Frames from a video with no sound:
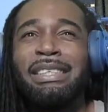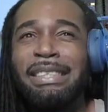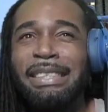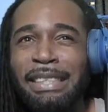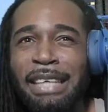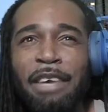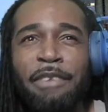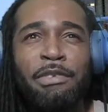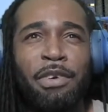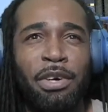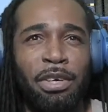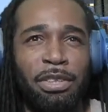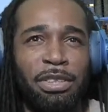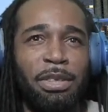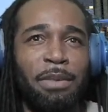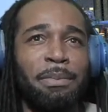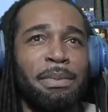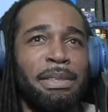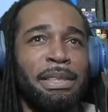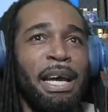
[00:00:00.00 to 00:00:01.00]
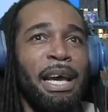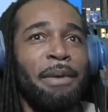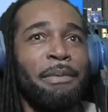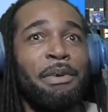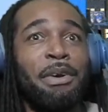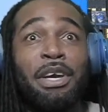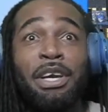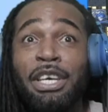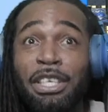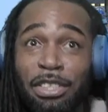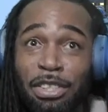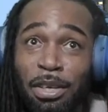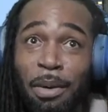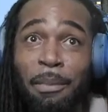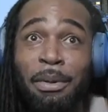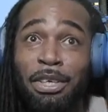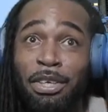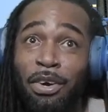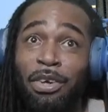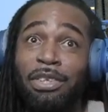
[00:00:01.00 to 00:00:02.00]
save y'all some time in some
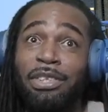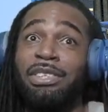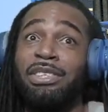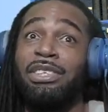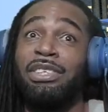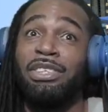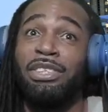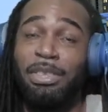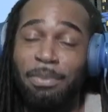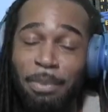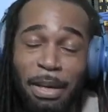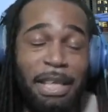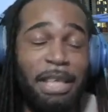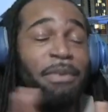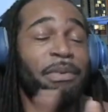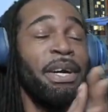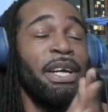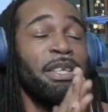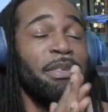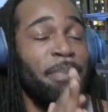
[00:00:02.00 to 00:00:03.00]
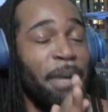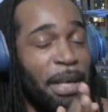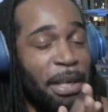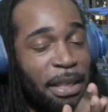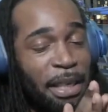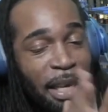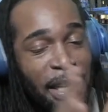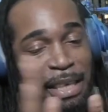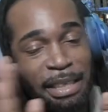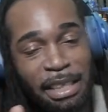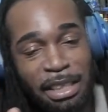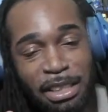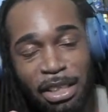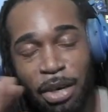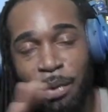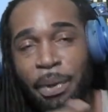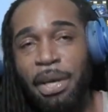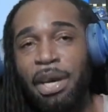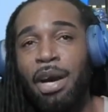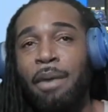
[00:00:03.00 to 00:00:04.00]
of y'all decisions. But anyways, man, just a
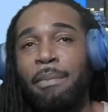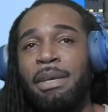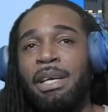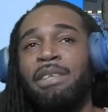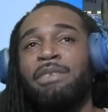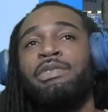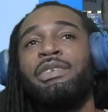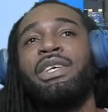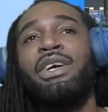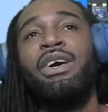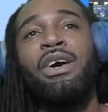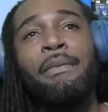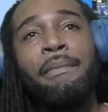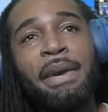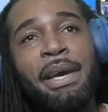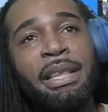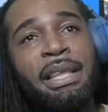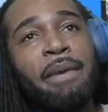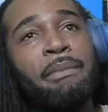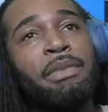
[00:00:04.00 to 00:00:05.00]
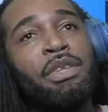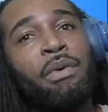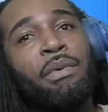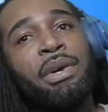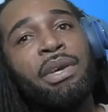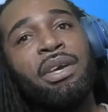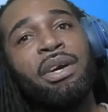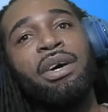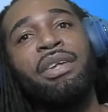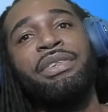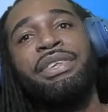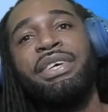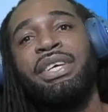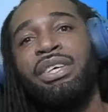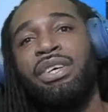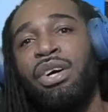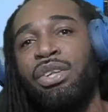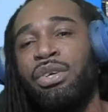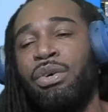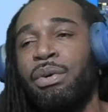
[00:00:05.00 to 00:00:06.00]
quick update for y'all, man. Let me know what y'all think.
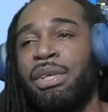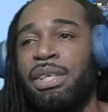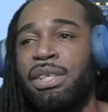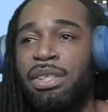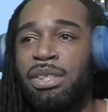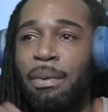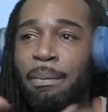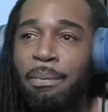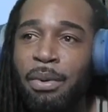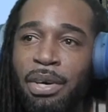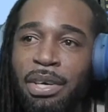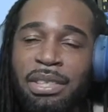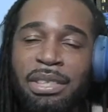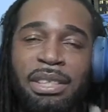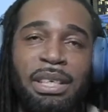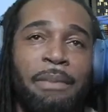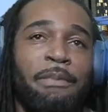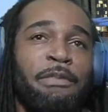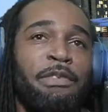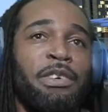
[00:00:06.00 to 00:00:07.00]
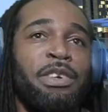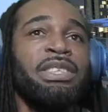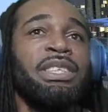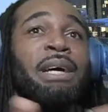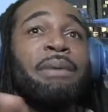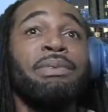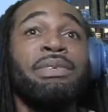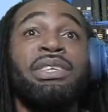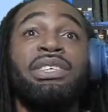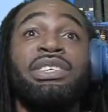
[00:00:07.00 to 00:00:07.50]
Y'all know what it is. Your boy Sim, first time to the